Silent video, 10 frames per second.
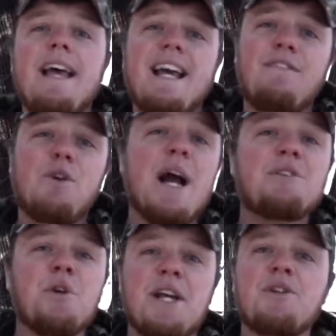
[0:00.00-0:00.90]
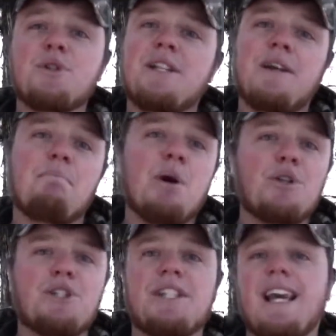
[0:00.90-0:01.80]
And if you guys are interested in
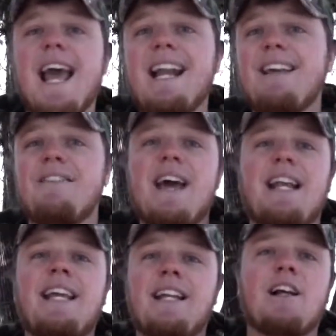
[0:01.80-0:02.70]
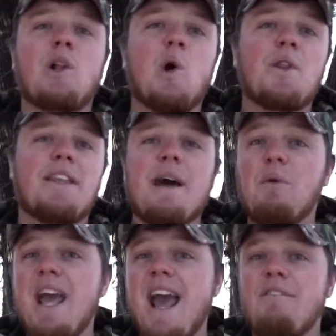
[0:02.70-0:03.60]
purchasing any of that heated clothing that
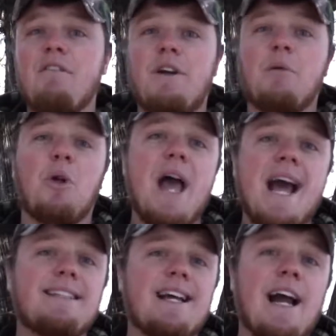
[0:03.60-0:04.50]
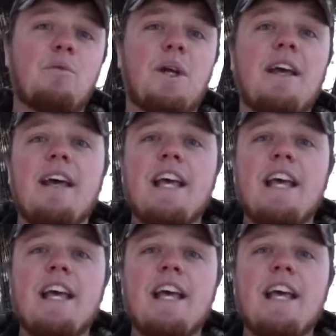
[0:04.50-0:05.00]
we have available at TideWe,